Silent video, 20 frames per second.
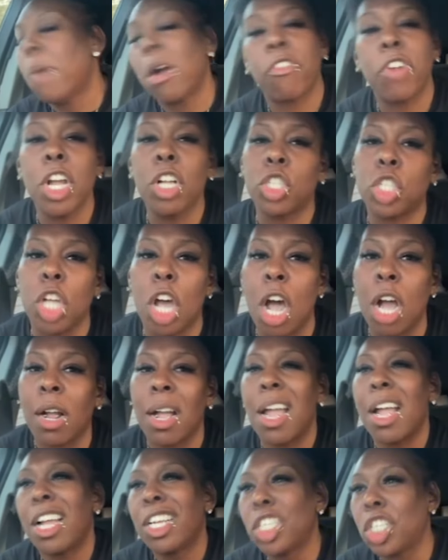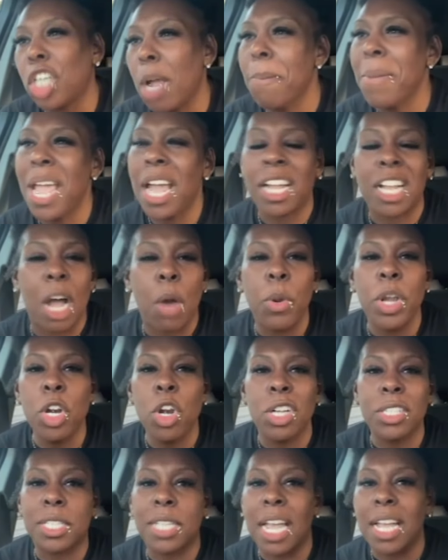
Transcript: But real talk, Jamaica, we know